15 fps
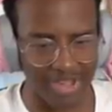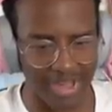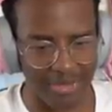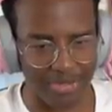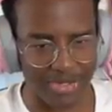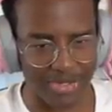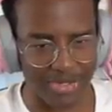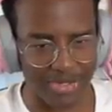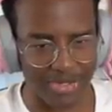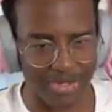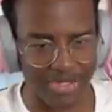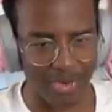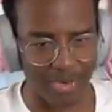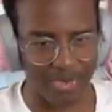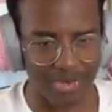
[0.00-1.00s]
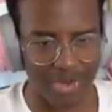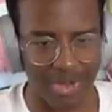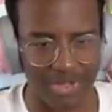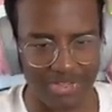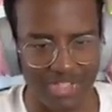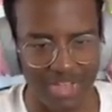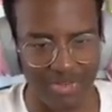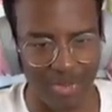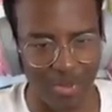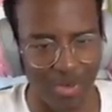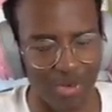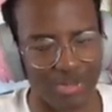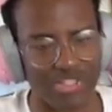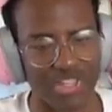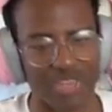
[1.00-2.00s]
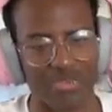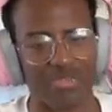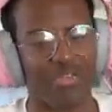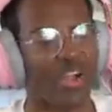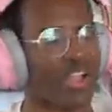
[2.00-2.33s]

end the episode. Save and quit. Saving world. Save